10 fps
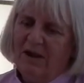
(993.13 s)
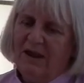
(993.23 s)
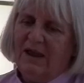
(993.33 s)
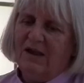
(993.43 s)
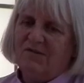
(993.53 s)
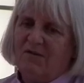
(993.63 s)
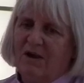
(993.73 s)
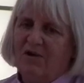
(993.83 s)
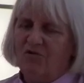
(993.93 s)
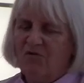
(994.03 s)
He has great
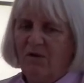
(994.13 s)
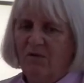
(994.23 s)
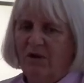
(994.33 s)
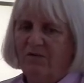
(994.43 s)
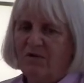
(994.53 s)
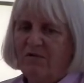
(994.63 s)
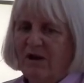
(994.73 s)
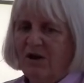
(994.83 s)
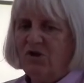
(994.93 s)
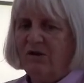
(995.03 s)
control over
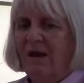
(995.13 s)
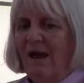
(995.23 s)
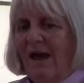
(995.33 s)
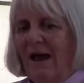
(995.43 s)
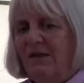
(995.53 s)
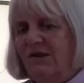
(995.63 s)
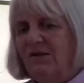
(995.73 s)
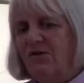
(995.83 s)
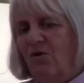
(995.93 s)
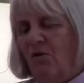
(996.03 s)
creation, and his
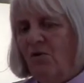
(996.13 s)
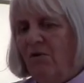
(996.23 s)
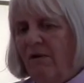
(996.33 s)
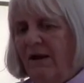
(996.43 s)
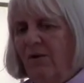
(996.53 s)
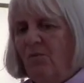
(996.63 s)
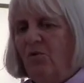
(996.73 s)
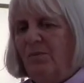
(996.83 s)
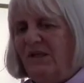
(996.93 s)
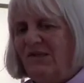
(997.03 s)
glory will
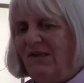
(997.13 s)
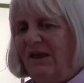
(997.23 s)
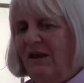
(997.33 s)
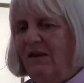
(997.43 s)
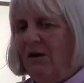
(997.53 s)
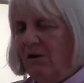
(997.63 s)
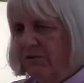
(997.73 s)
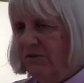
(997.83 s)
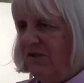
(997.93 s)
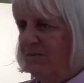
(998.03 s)
be seen
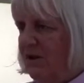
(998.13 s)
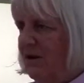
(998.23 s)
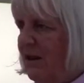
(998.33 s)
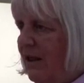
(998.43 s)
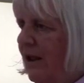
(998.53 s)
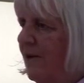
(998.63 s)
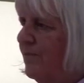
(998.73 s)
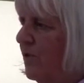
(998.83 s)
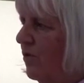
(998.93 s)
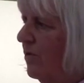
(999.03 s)
ultimately
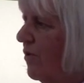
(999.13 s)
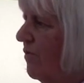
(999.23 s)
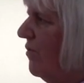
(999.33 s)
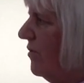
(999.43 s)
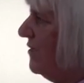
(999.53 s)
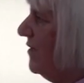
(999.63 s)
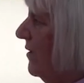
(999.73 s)
on the cross